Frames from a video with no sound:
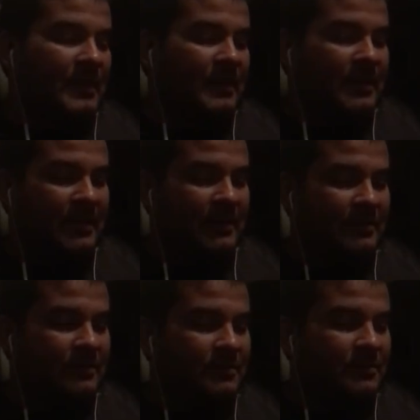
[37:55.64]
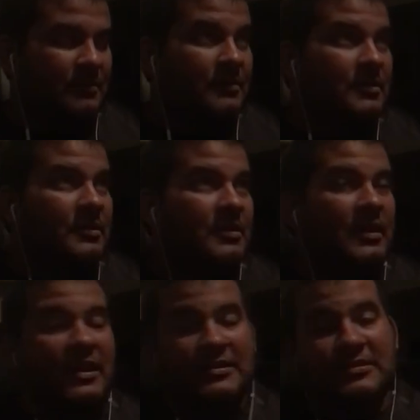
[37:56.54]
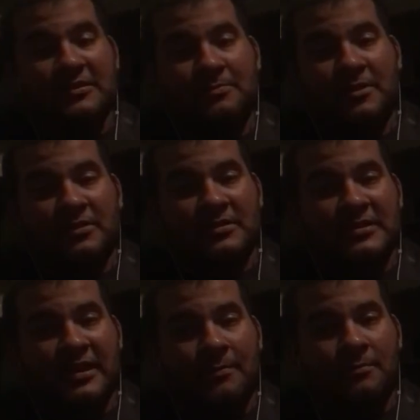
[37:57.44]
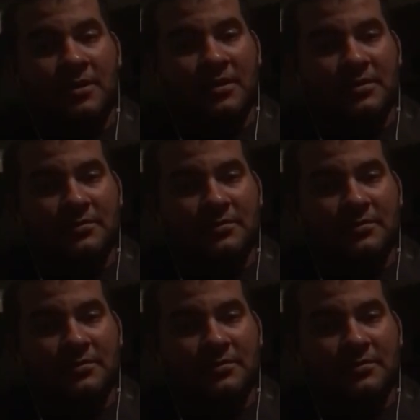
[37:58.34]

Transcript: And I sleep on the top bunk.